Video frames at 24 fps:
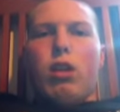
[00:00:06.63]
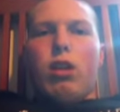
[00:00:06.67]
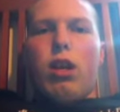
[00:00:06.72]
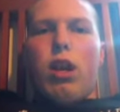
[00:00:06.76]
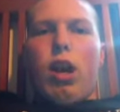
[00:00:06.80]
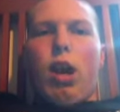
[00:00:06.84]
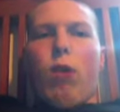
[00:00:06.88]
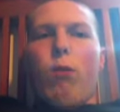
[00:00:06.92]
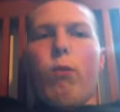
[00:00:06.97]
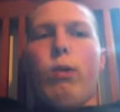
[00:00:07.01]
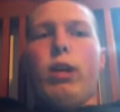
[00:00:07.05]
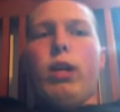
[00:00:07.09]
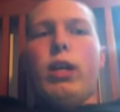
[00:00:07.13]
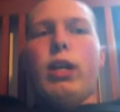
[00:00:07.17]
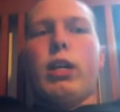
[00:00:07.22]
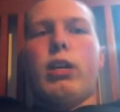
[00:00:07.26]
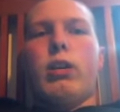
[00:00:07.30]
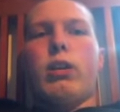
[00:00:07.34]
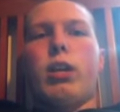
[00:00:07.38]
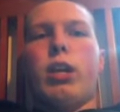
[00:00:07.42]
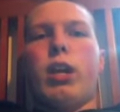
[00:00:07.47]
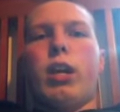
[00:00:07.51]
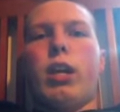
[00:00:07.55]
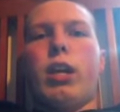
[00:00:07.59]
I went
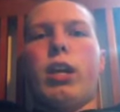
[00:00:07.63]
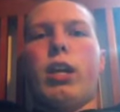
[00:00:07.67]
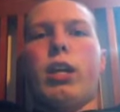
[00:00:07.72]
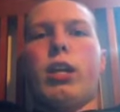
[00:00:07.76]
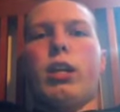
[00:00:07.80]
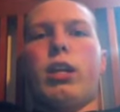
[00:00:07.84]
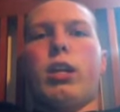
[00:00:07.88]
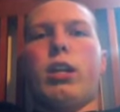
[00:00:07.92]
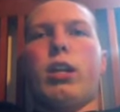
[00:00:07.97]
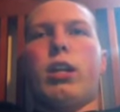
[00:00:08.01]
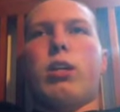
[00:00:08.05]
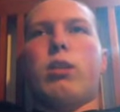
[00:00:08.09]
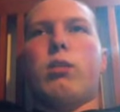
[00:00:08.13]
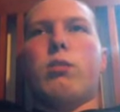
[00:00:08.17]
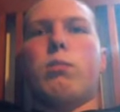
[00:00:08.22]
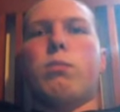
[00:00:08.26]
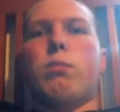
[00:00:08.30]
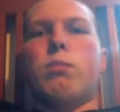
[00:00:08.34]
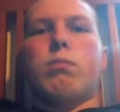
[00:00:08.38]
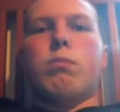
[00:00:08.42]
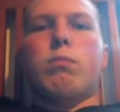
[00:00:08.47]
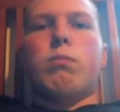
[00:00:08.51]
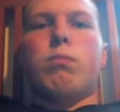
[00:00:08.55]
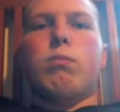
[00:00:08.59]
out and
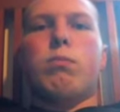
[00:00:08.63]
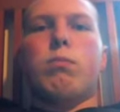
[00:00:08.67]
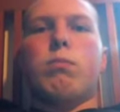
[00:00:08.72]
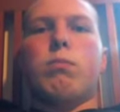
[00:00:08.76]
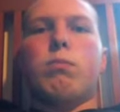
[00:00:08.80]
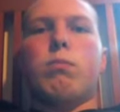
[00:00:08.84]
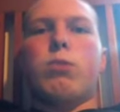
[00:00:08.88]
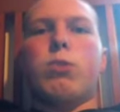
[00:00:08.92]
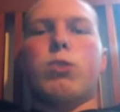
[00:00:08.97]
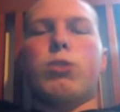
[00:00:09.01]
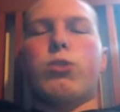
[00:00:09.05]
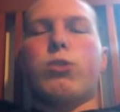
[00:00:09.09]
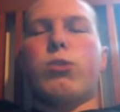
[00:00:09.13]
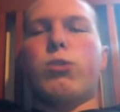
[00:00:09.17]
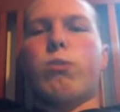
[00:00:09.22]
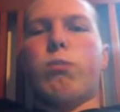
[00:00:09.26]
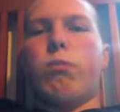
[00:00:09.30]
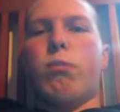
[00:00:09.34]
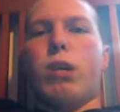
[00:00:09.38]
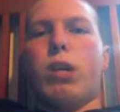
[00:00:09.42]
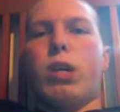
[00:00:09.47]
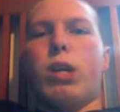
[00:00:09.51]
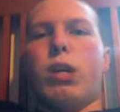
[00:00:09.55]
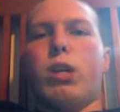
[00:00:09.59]
was shooting
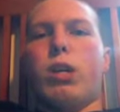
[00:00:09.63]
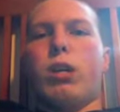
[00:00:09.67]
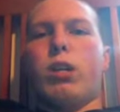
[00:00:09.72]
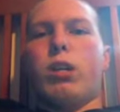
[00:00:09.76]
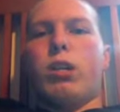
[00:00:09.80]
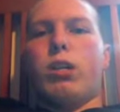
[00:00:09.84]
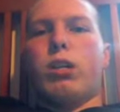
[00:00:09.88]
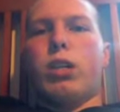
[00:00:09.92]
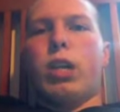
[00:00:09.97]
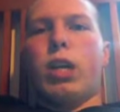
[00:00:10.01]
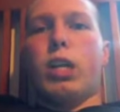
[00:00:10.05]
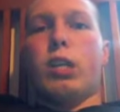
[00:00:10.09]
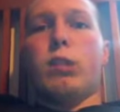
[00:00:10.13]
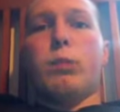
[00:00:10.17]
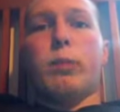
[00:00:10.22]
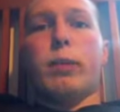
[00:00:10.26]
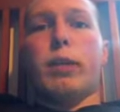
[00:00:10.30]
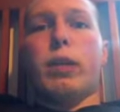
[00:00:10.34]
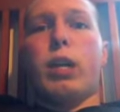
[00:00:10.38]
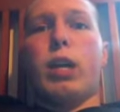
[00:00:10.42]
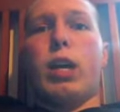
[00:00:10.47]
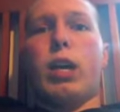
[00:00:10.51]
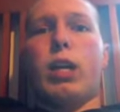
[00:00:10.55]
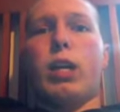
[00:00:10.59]
my KSP
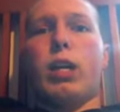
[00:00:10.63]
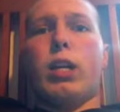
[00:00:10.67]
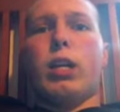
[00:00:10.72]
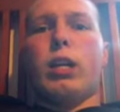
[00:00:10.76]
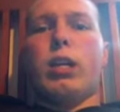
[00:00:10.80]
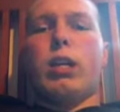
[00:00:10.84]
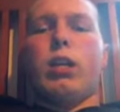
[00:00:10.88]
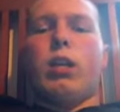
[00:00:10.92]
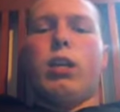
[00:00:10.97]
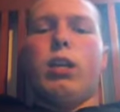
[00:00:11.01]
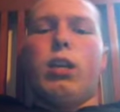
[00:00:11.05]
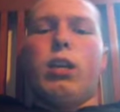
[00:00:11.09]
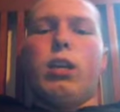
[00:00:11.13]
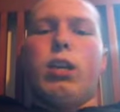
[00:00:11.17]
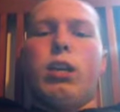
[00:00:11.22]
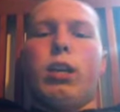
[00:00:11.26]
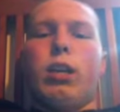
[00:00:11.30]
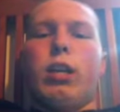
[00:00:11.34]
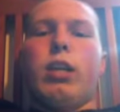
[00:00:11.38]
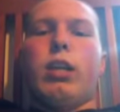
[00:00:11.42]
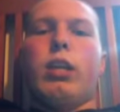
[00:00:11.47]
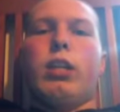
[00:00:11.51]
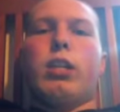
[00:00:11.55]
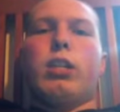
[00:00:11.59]
90.
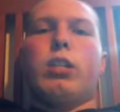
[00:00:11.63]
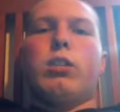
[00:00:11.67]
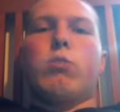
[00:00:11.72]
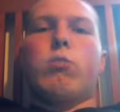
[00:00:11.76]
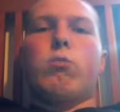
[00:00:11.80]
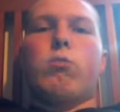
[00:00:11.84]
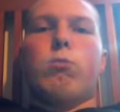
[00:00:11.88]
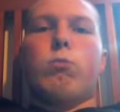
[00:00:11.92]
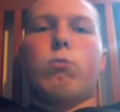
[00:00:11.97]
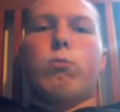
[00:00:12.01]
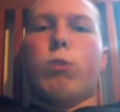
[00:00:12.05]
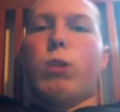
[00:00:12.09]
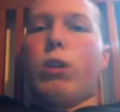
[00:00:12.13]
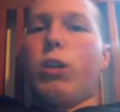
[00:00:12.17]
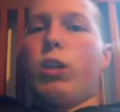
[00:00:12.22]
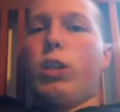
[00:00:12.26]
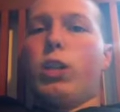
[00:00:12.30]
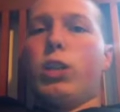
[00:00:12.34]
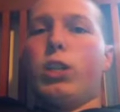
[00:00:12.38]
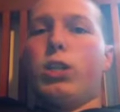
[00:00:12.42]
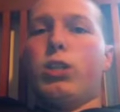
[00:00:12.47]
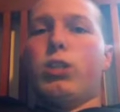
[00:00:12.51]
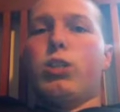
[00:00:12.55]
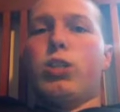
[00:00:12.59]
It is really
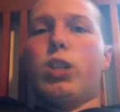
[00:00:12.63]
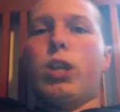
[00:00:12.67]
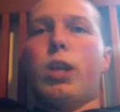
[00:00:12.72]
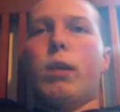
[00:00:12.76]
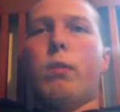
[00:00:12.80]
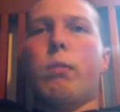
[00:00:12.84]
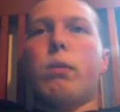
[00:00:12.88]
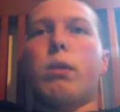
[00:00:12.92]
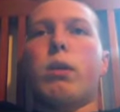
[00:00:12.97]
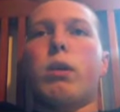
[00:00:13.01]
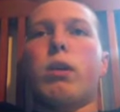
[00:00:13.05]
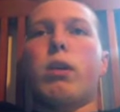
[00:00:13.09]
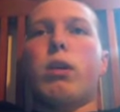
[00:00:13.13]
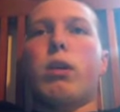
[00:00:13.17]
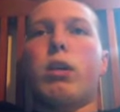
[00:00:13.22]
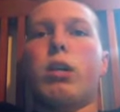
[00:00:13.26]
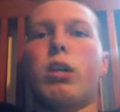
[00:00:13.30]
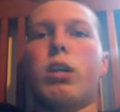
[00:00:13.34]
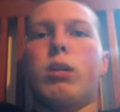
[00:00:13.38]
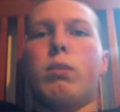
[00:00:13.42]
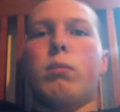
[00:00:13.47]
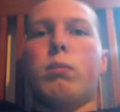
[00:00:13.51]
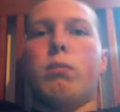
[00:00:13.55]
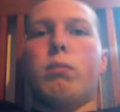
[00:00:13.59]
good shape.
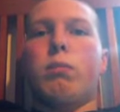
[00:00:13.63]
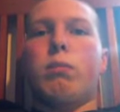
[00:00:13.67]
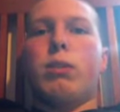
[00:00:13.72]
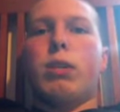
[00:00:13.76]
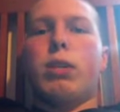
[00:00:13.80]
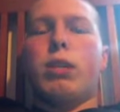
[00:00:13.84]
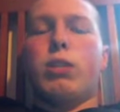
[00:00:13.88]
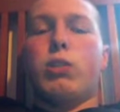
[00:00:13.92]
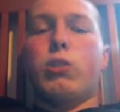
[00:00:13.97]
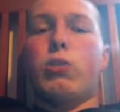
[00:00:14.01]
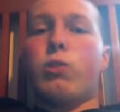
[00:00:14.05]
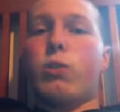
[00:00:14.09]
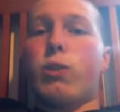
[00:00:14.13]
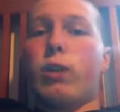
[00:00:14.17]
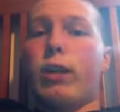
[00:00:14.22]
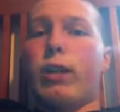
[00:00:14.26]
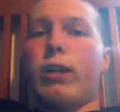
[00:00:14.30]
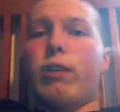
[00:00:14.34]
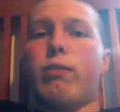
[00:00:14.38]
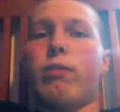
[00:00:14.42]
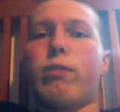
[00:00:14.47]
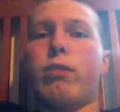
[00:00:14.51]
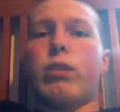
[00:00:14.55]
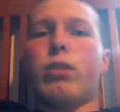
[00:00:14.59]
It's
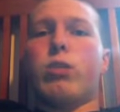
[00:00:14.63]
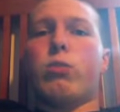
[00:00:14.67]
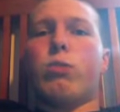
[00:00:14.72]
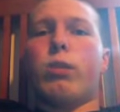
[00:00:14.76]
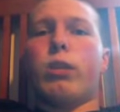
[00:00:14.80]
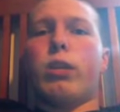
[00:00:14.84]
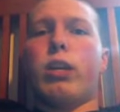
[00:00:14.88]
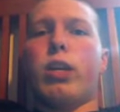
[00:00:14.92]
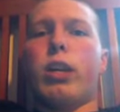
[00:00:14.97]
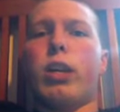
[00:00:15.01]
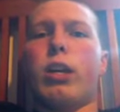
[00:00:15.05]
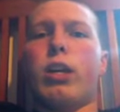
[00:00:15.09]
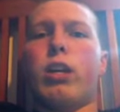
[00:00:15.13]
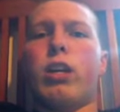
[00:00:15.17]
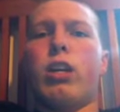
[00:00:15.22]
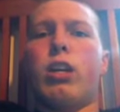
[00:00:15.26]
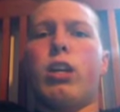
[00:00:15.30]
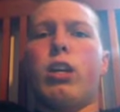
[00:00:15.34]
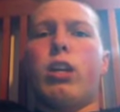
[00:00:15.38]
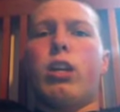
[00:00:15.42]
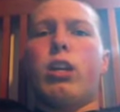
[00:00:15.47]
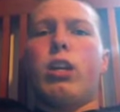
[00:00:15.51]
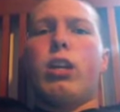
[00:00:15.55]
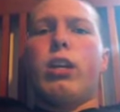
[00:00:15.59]
ready for this weekend,
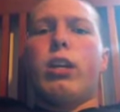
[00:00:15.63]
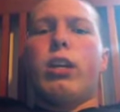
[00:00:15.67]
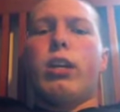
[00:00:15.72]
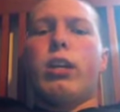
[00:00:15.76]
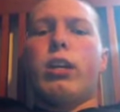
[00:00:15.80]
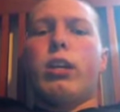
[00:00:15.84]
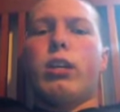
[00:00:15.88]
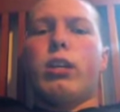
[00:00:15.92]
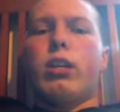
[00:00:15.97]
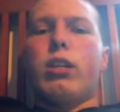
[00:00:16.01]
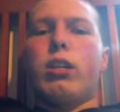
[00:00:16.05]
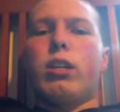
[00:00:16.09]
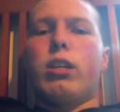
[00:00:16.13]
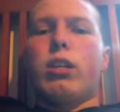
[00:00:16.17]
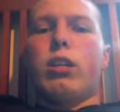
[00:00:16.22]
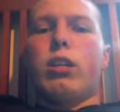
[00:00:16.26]
and